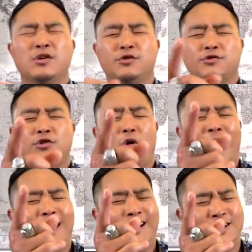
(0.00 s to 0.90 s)
So
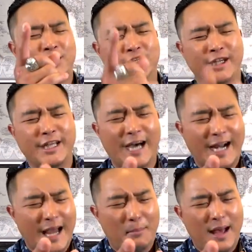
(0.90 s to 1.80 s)

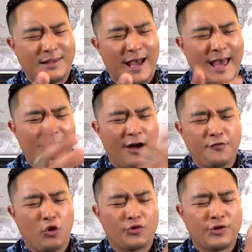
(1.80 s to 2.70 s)
Shikarabata, and of
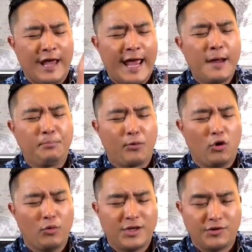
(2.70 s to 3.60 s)
course
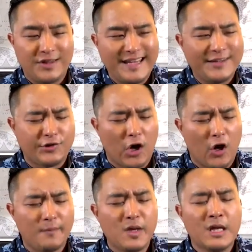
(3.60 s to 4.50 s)
April, which is
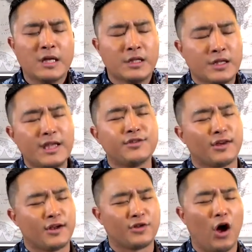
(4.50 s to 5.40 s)
Nissan.
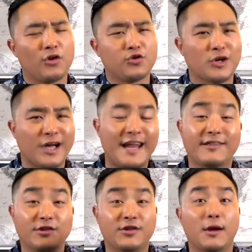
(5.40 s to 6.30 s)
Nissan is also
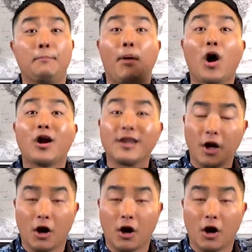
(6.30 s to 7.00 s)
connected to the barley